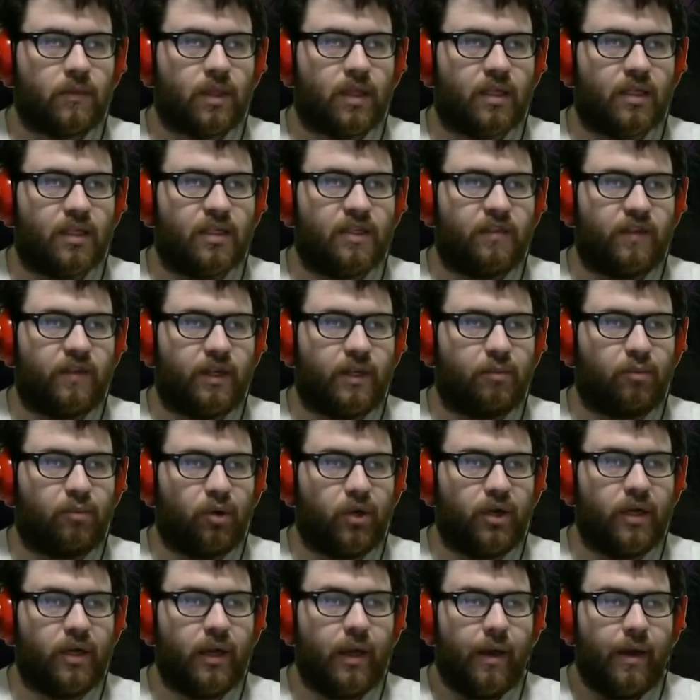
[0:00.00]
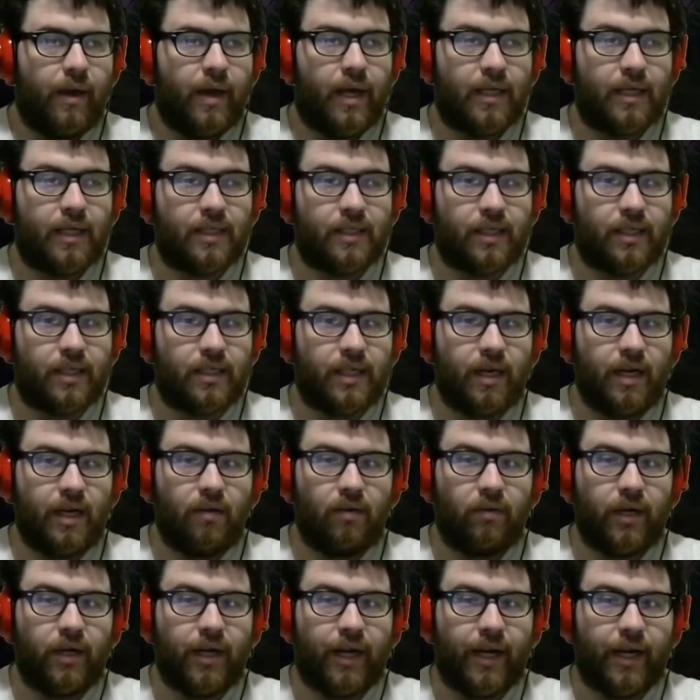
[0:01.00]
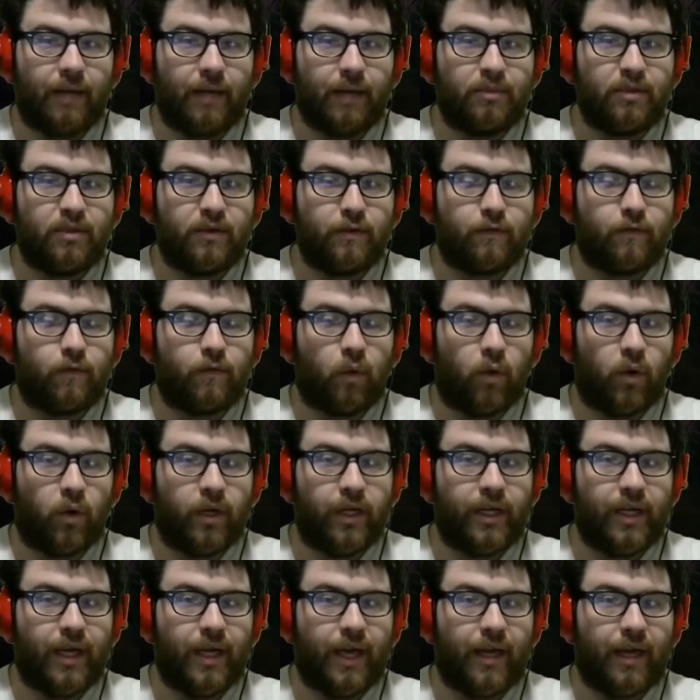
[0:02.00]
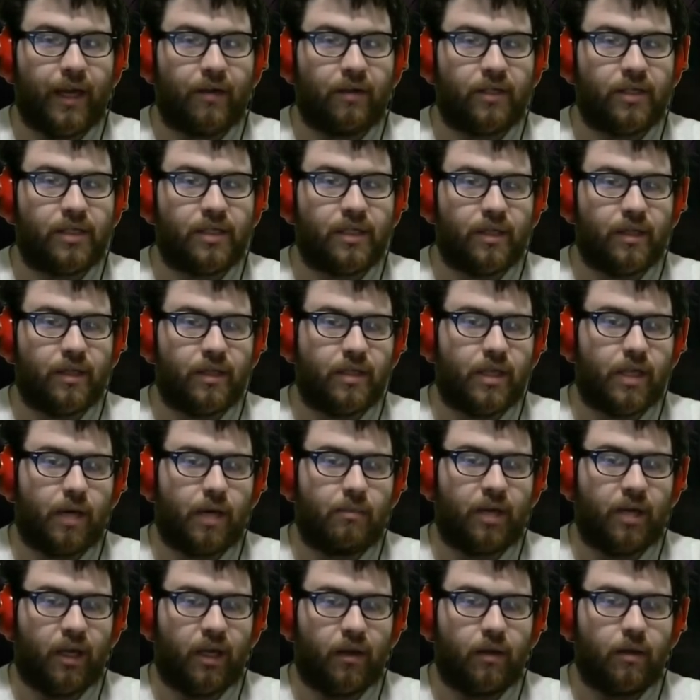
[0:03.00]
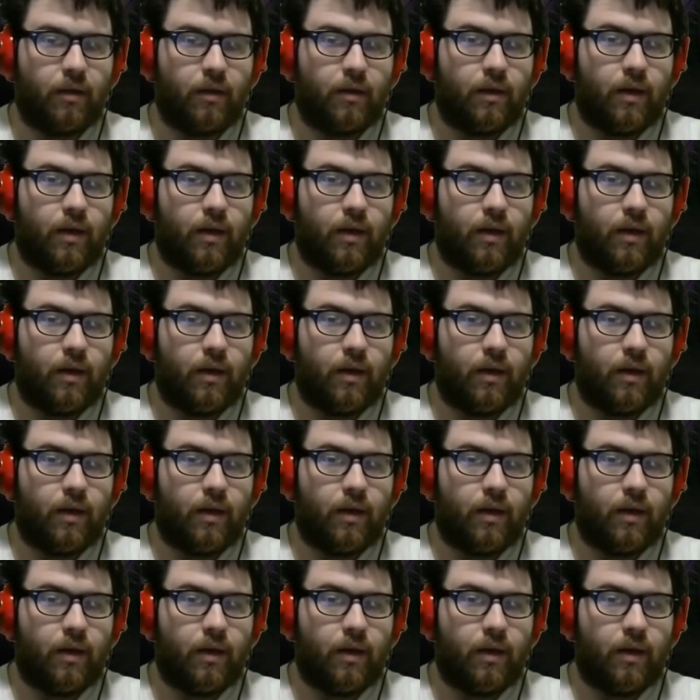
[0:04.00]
It's very important. As you can tell, we're getting up to 40k crits on the dummy.